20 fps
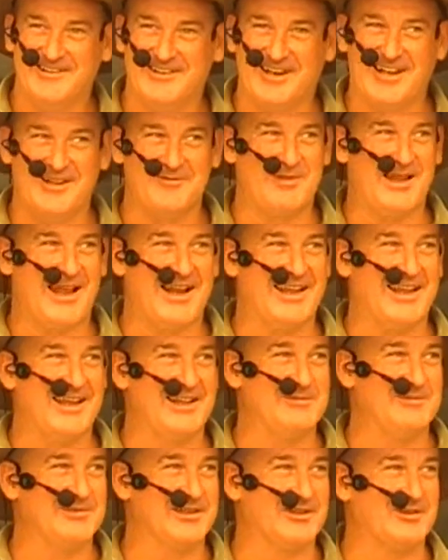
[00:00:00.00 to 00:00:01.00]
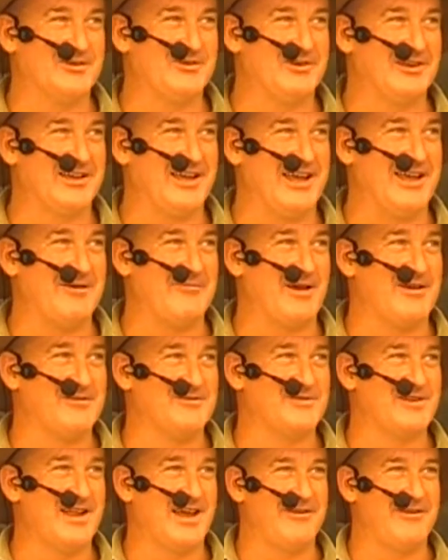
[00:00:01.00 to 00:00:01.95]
They had bloody hell, I'm gonna cook camp ovens,